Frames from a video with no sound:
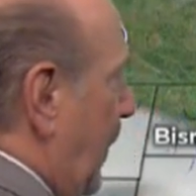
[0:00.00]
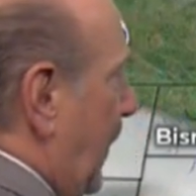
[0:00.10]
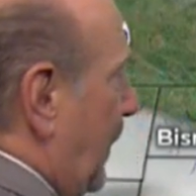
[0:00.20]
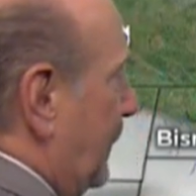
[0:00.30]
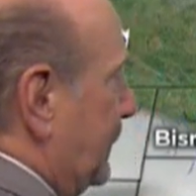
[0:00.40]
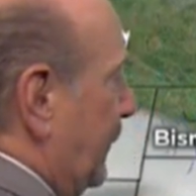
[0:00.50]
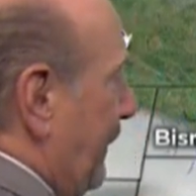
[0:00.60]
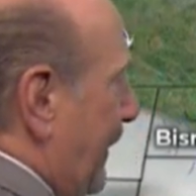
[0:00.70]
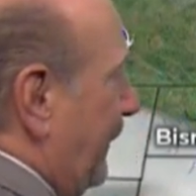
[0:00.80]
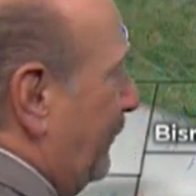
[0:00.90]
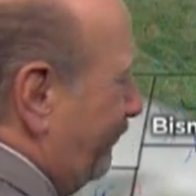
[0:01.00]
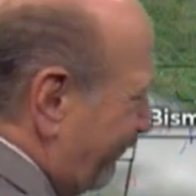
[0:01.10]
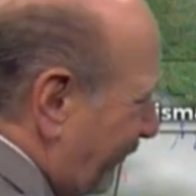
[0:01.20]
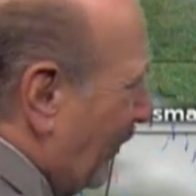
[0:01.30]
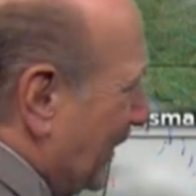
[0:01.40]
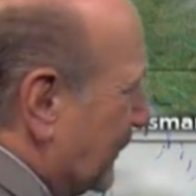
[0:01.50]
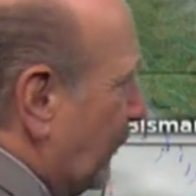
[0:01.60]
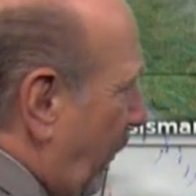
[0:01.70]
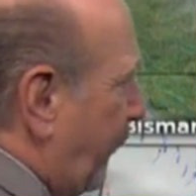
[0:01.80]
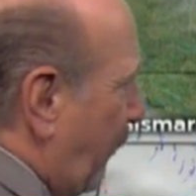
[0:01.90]
uh, to maybe west
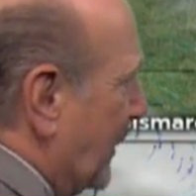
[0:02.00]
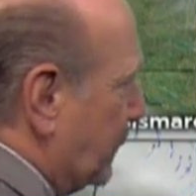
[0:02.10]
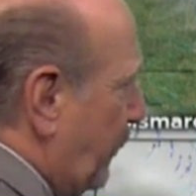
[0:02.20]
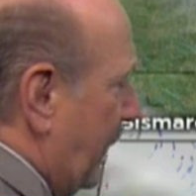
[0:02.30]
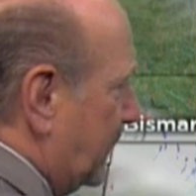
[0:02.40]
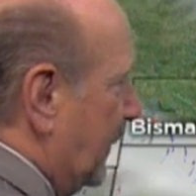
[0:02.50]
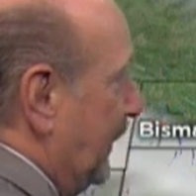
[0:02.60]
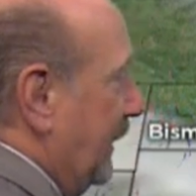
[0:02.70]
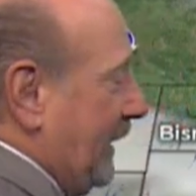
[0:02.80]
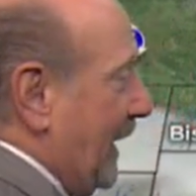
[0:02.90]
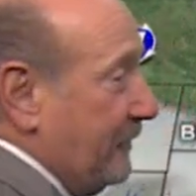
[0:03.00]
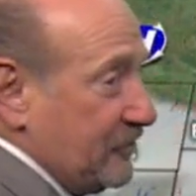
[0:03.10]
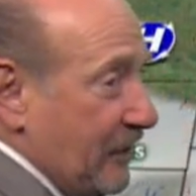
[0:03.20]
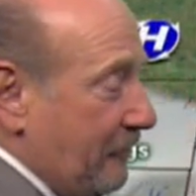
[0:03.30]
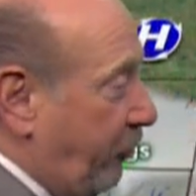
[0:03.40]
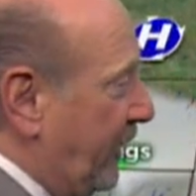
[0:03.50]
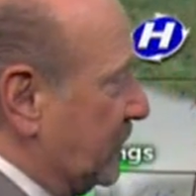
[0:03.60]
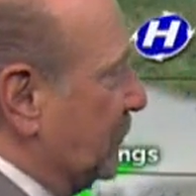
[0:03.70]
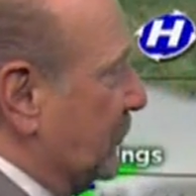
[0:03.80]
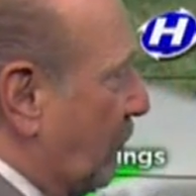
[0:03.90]
northwest winds. Can't even say
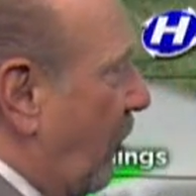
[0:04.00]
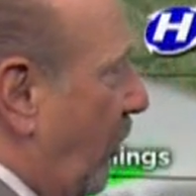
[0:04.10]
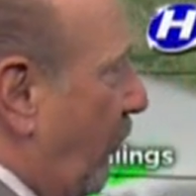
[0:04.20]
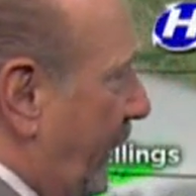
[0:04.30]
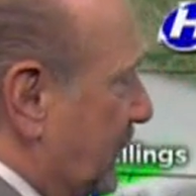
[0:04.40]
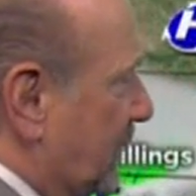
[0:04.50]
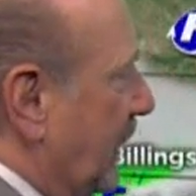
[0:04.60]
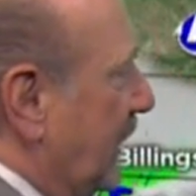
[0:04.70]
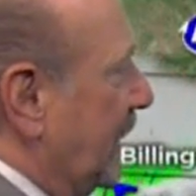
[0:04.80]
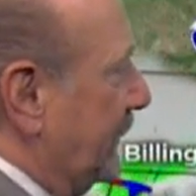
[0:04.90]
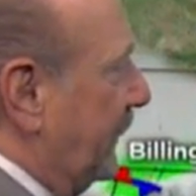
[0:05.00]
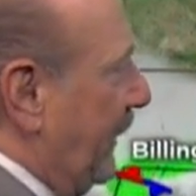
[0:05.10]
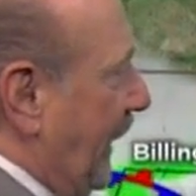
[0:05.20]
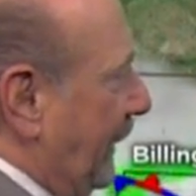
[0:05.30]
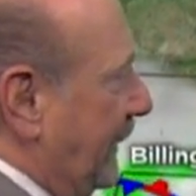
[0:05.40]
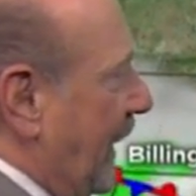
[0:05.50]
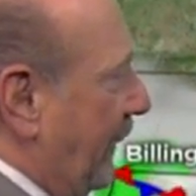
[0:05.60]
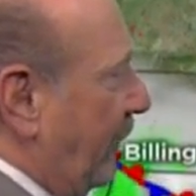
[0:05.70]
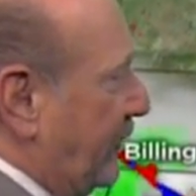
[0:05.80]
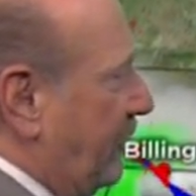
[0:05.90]
breezes, strong winds today. Now,
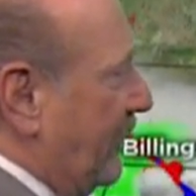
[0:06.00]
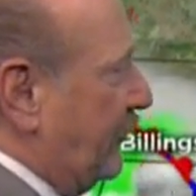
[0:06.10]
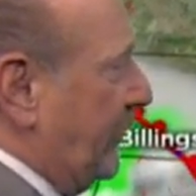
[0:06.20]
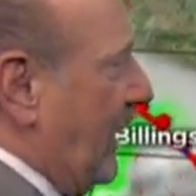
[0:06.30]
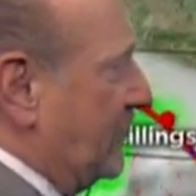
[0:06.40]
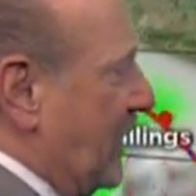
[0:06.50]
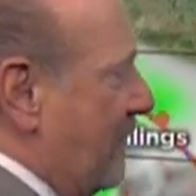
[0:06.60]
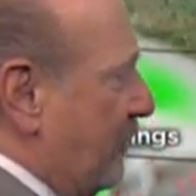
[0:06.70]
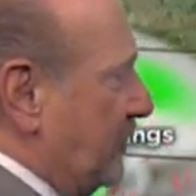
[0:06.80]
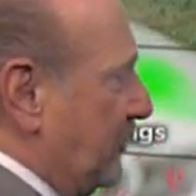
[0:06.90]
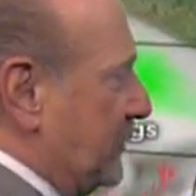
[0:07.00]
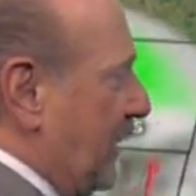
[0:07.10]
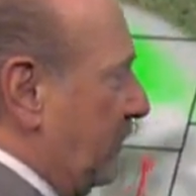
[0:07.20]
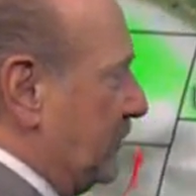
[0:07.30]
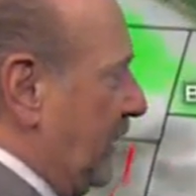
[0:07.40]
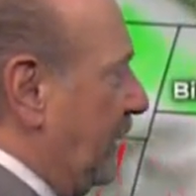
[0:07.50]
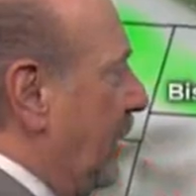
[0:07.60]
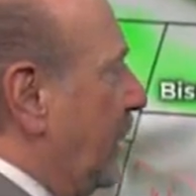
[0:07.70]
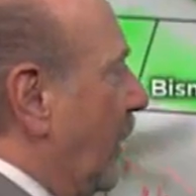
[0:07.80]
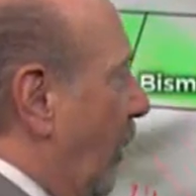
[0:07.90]
they'll diminish tonight as high pressure settles in
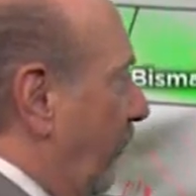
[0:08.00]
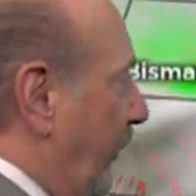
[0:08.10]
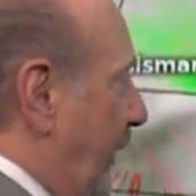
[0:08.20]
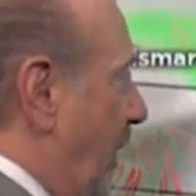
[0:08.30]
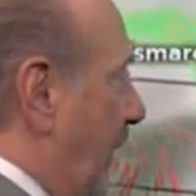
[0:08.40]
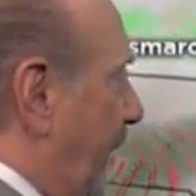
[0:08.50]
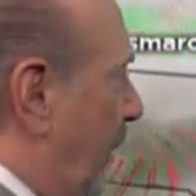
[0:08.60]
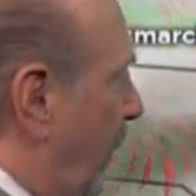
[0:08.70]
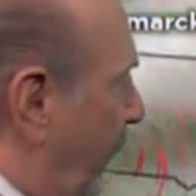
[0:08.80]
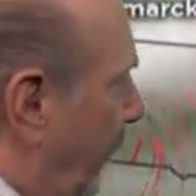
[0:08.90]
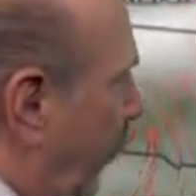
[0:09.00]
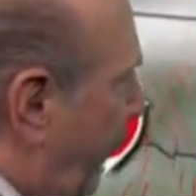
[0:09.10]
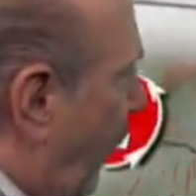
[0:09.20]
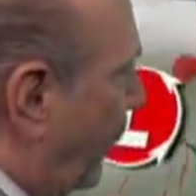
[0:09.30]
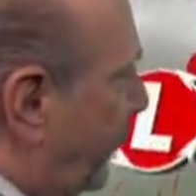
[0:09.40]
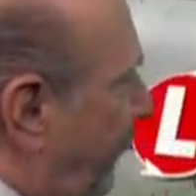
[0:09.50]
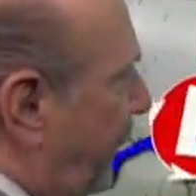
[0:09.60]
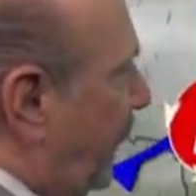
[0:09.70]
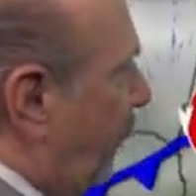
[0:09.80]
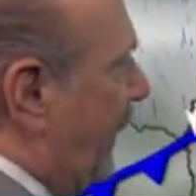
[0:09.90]
over the area. Then what we look forward to
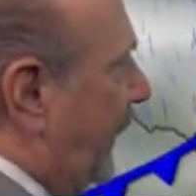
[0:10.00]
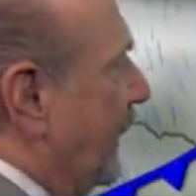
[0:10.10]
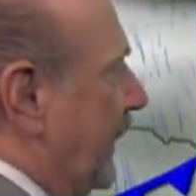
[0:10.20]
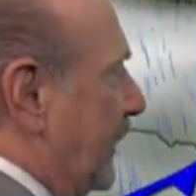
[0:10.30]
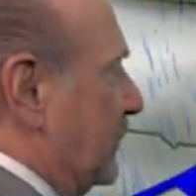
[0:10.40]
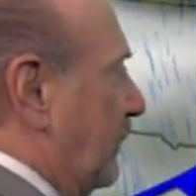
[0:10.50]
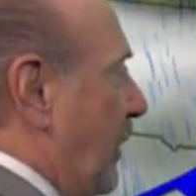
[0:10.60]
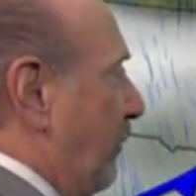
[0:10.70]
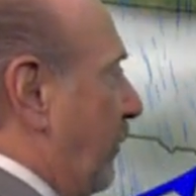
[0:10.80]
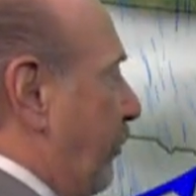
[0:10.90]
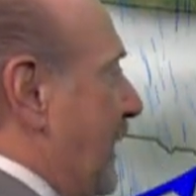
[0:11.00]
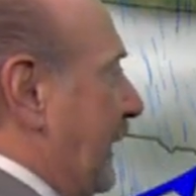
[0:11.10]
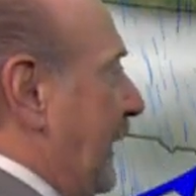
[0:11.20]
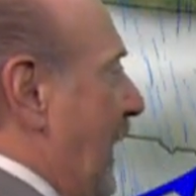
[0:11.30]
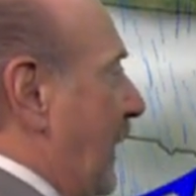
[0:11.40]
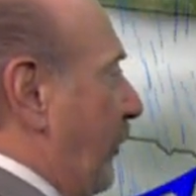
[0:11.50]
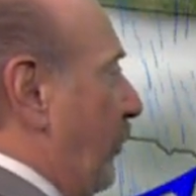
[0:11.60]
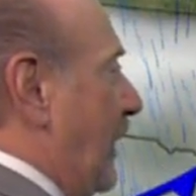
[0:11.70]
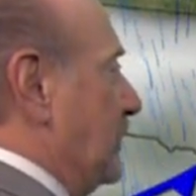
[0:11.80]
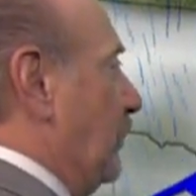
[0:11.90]
midweek is a clipper breaking out of the
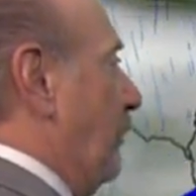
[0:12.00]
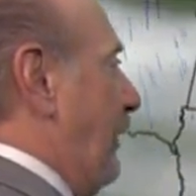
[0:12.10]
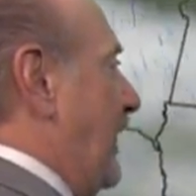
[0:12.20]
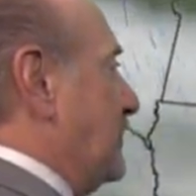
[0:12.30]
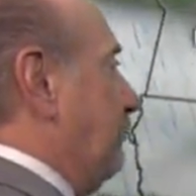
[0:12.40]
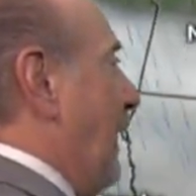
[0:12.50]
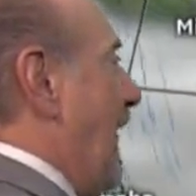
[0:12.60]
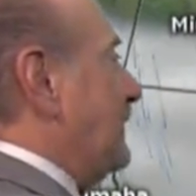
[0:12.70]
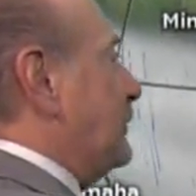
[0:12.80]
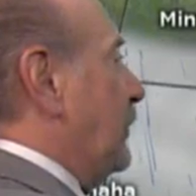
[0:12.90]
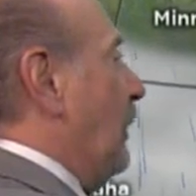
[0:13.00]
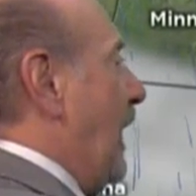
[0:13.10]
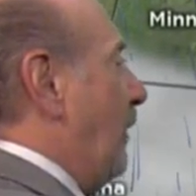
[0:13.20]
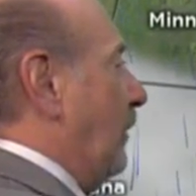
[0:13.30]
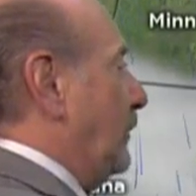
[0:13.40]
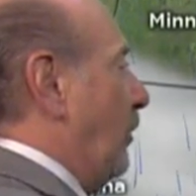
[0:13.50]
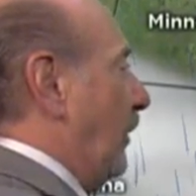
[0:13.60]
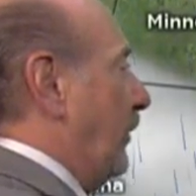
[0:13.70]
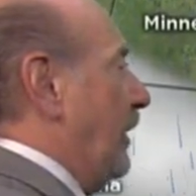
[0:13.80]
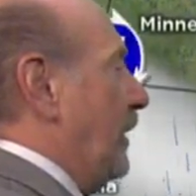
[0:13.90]
west. It will pass by to our north